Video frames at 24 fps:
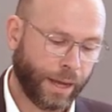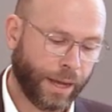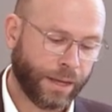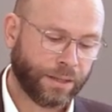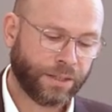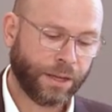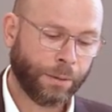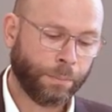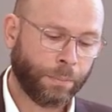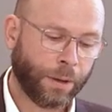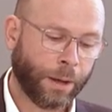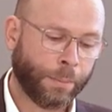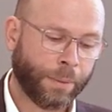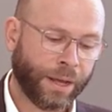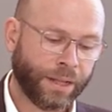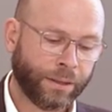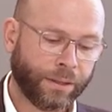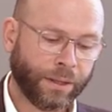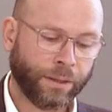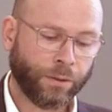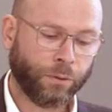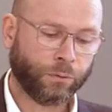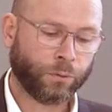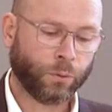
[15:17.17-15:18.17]
is
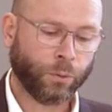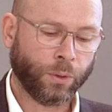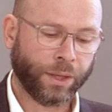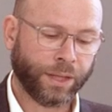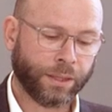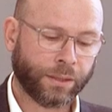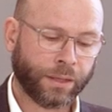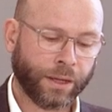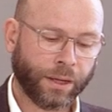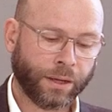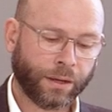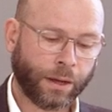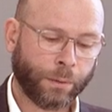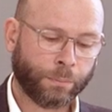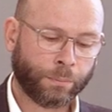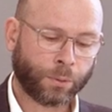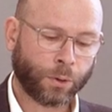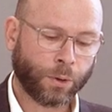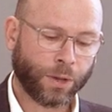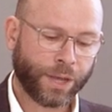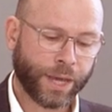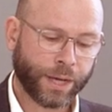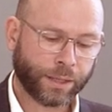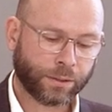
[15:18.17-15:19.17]
implementing through the Integra
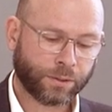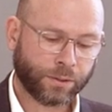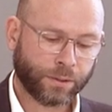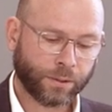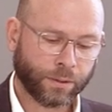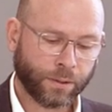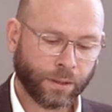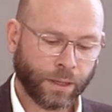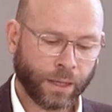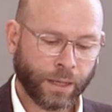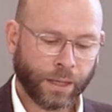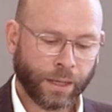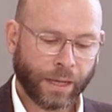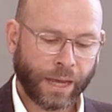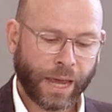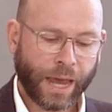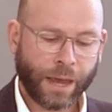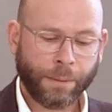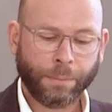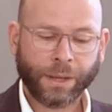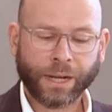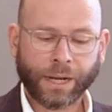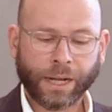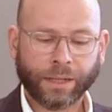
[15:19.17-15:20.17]
project,
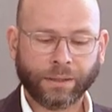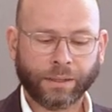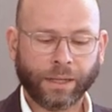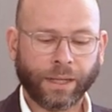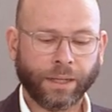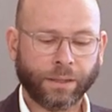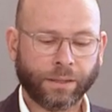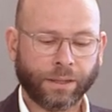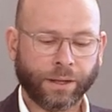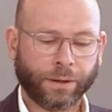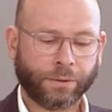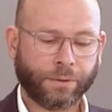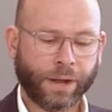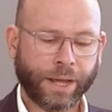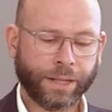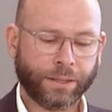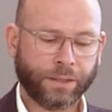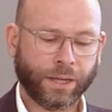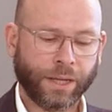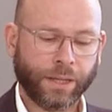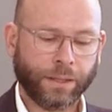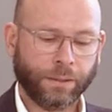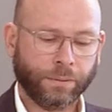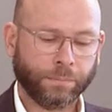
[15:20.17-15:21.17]
aiming at
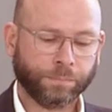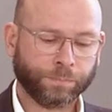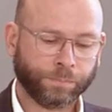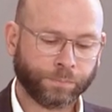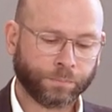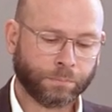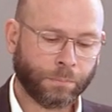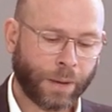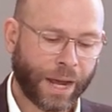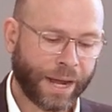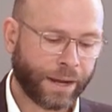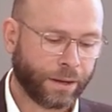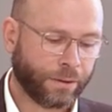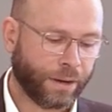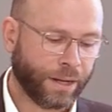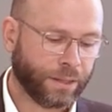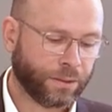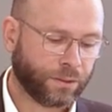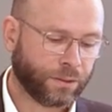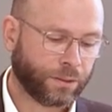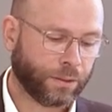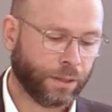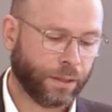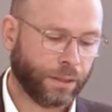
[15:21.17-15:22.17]
integrating
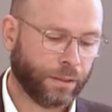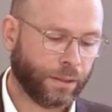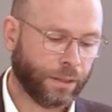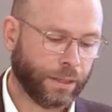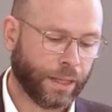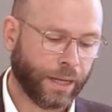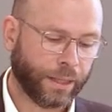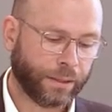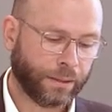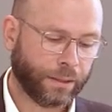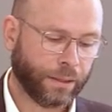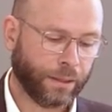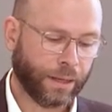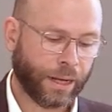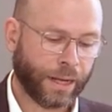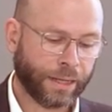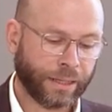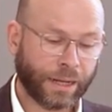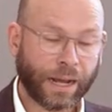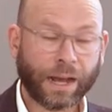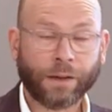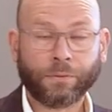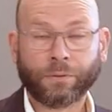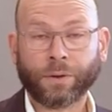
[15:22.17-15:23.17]
migrants that
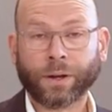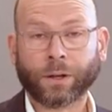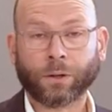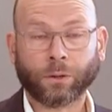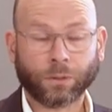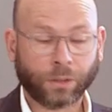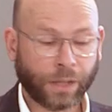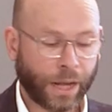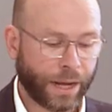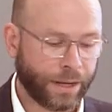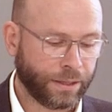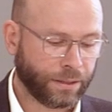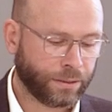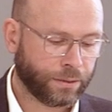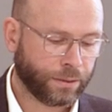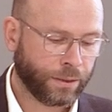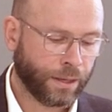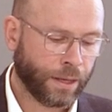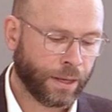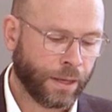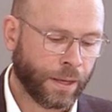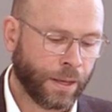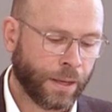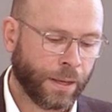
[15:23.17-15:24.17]
and have
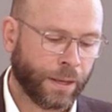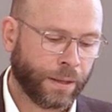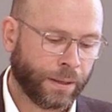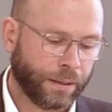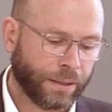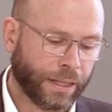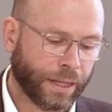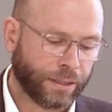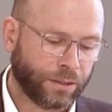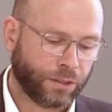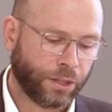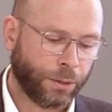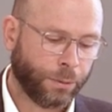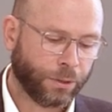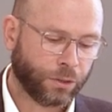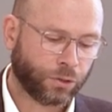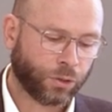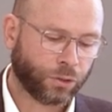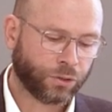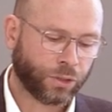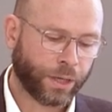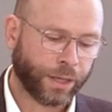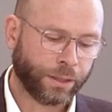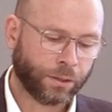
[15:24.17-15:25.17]
recognized that civil
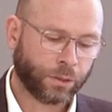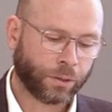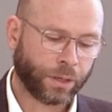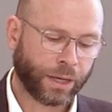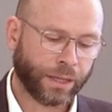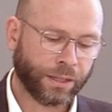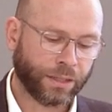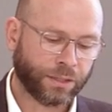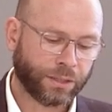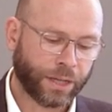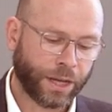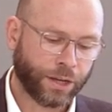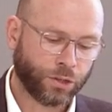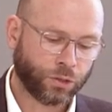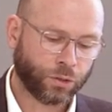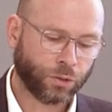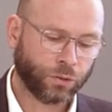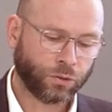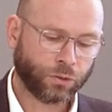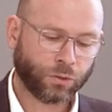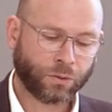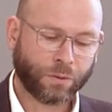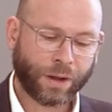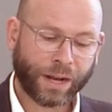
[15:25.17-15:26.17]
society
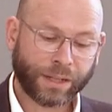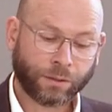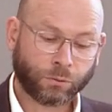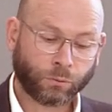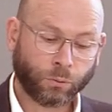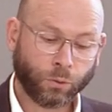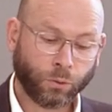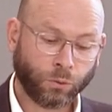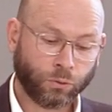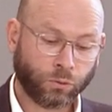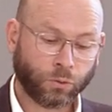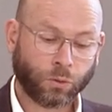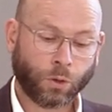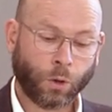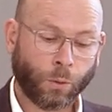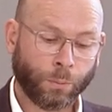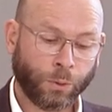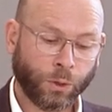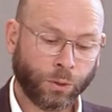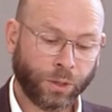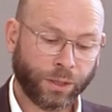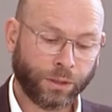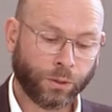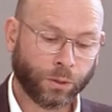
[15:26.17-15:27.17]
organizations, grassroots
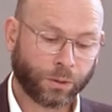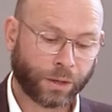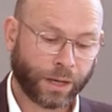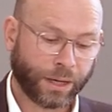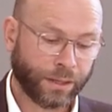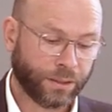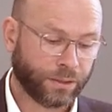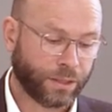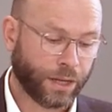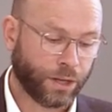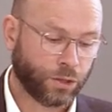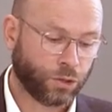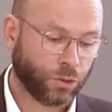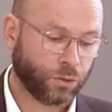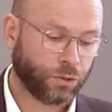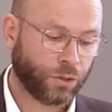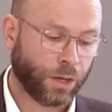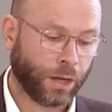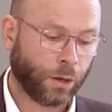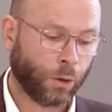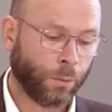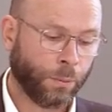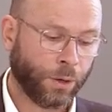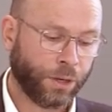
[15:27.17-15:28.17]
community
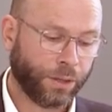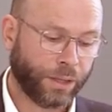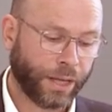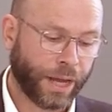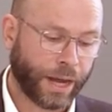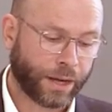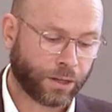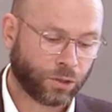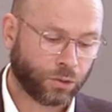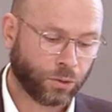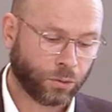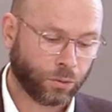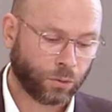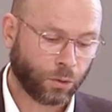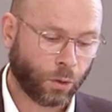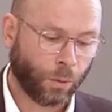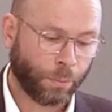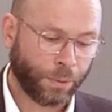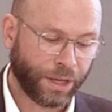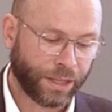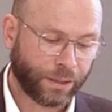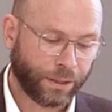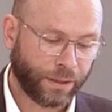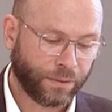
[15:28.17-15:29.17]
organizations, and community action
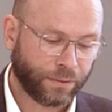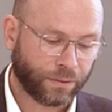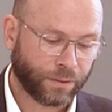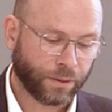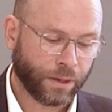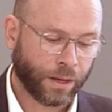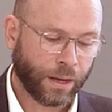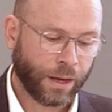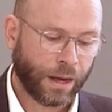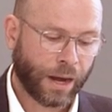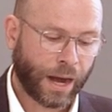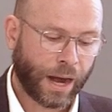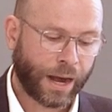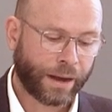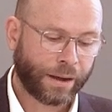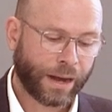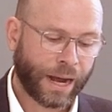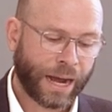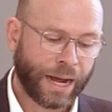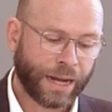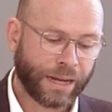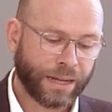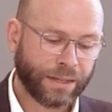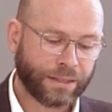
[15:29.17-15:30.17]
committees
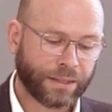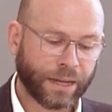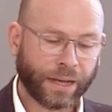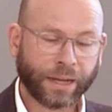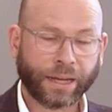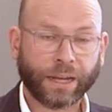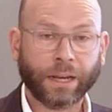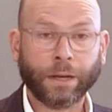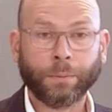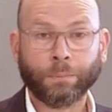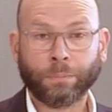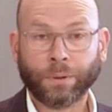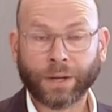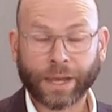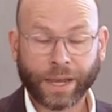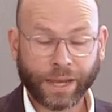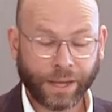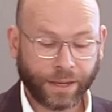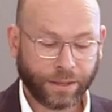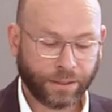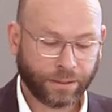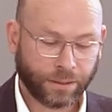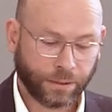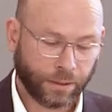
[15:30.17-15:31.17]
are allies and key
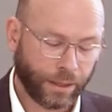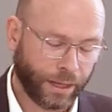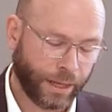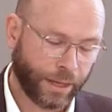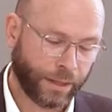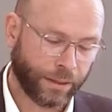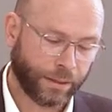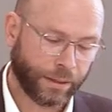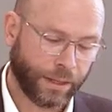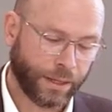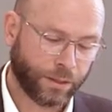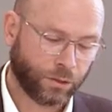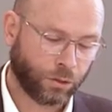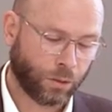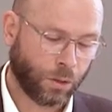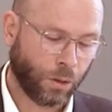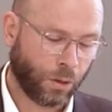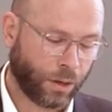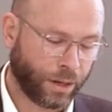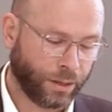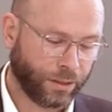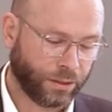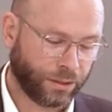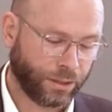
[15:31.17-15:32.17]
players in these
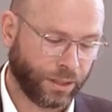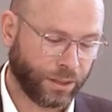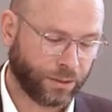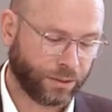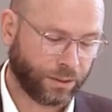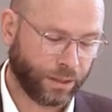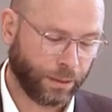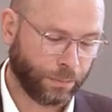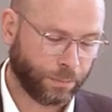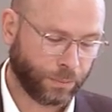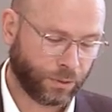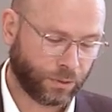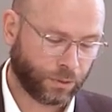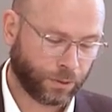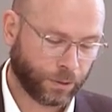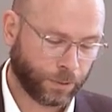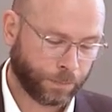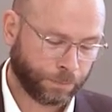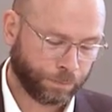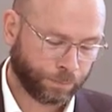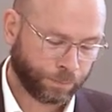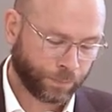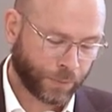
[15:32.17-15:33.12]
local systems.